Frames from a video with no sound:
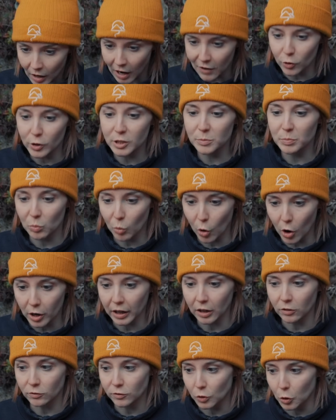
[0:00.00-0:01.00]
I've always been
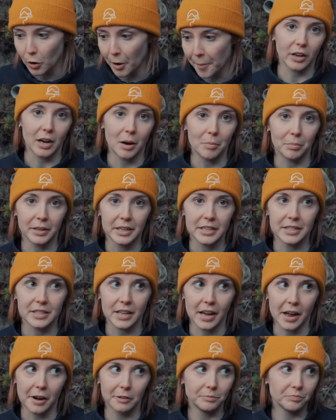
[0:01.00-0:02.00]
working for companies
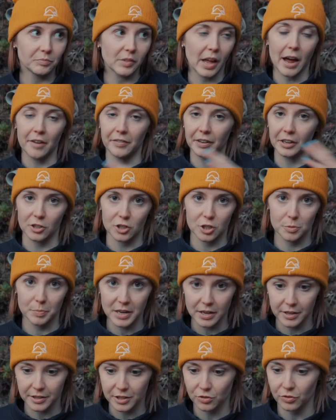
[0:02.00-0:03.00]
that have English
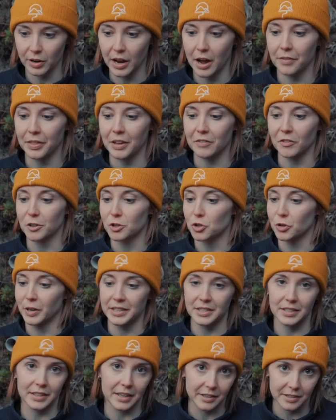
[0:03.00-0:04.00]
speakers around, they've got
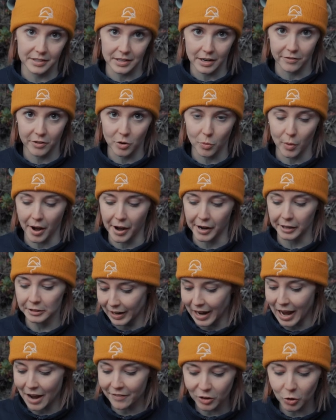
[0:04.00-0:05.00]
translators everywhere.
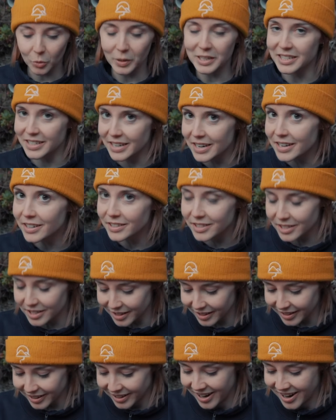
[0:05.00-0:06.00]
I haven't always needed to